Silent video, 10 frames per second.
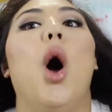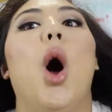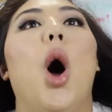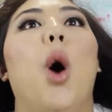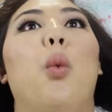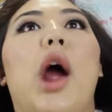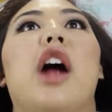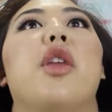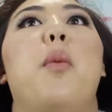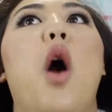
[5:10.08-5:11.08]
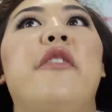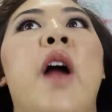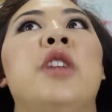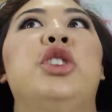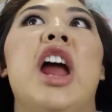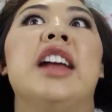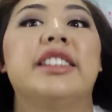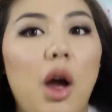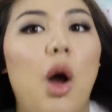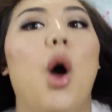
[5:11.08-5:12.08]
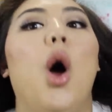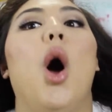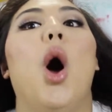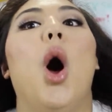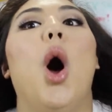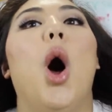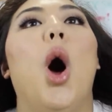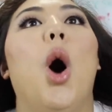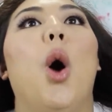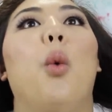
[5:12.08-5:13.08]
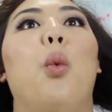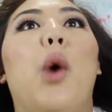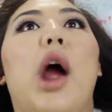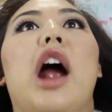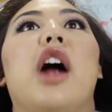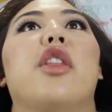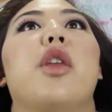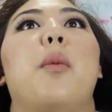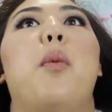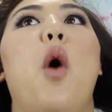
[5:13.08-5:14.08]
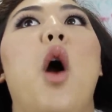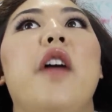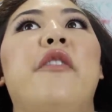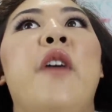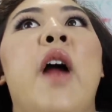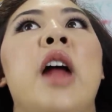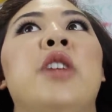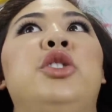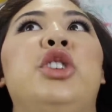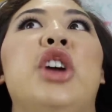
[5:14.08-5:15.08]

oh, where are the boyfriend jeans? Oh, where are the boyfriend